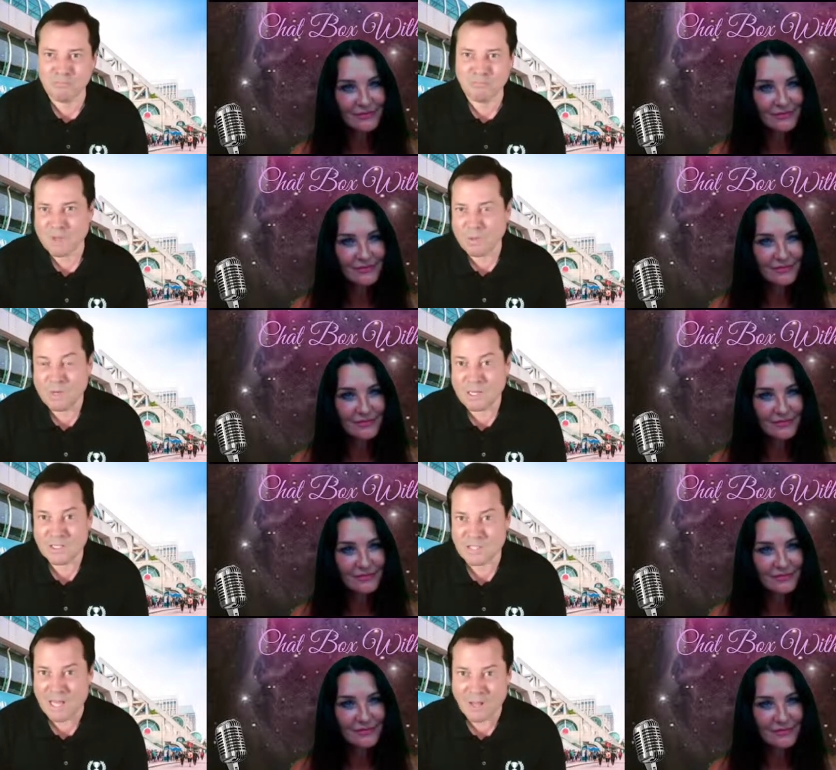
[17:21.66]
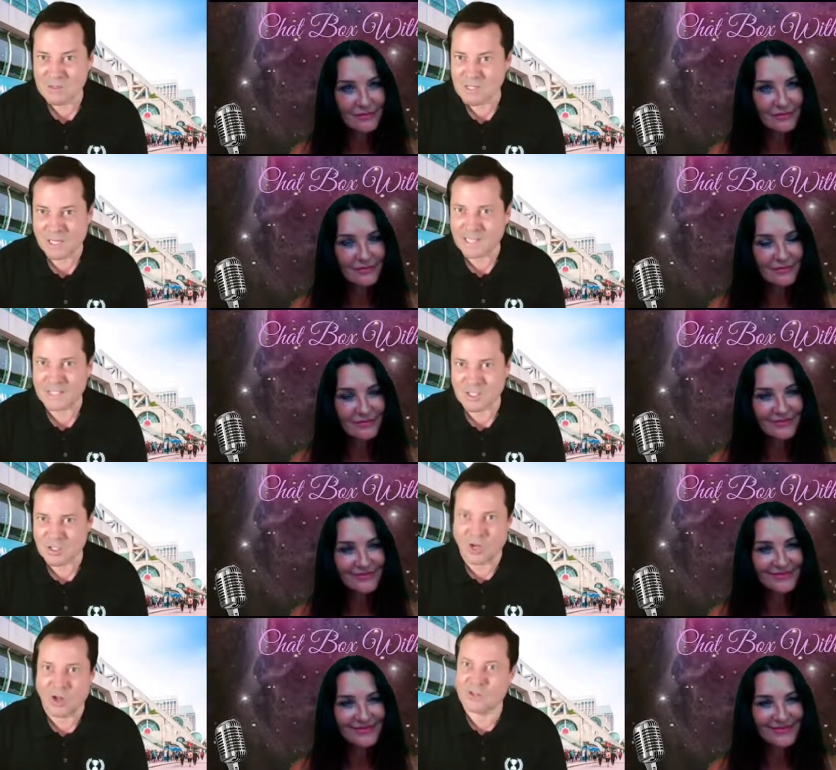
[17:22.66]
Speaker 1: what it sounds like. It's a
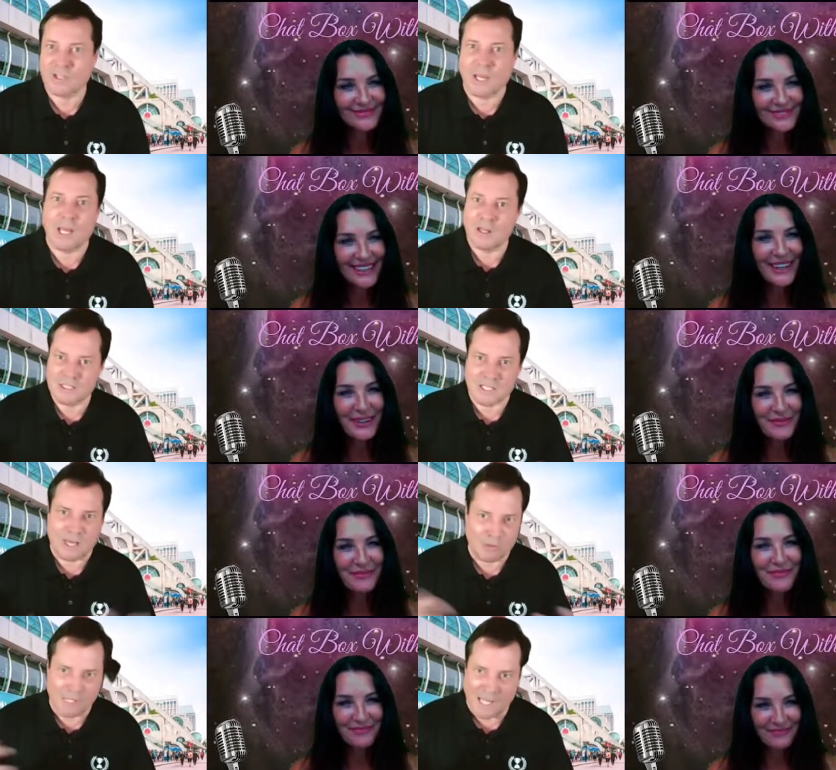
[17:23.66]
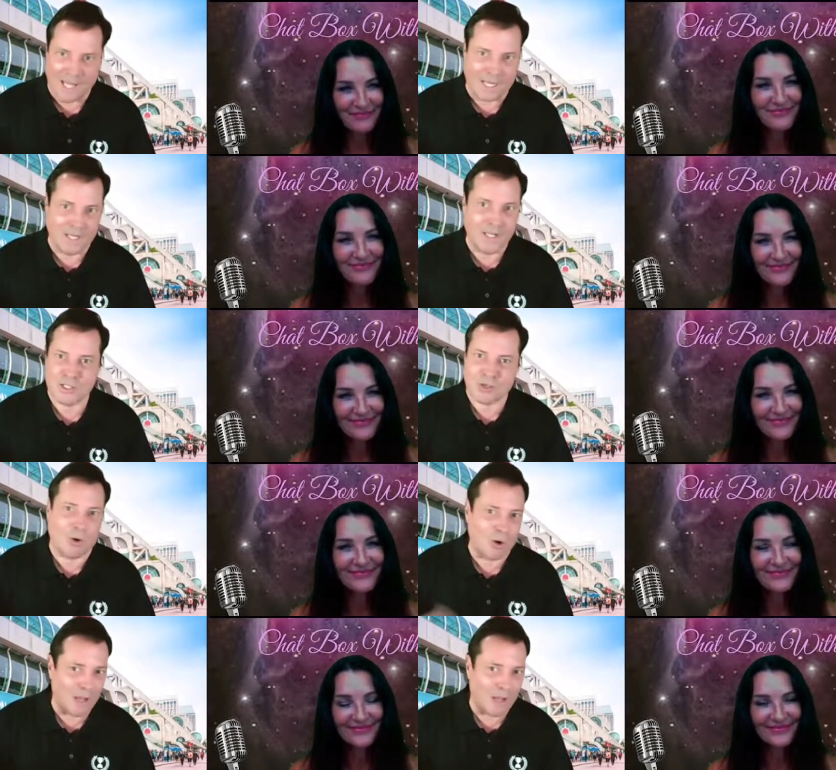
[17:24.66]
tall tale. tale. It's outlandish
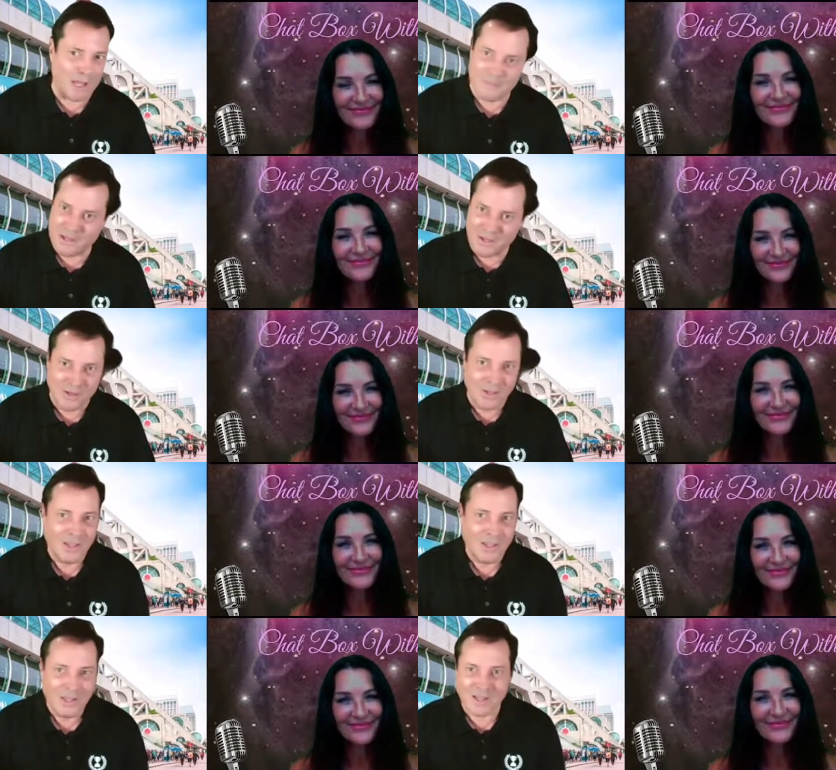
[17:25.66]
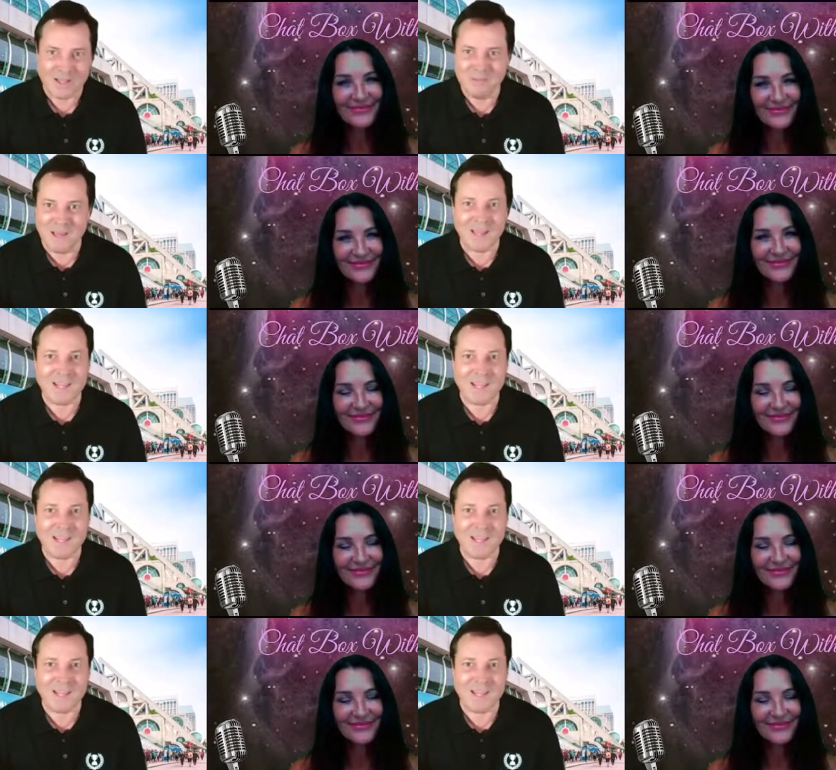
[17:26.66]
story. I mean, you, you can make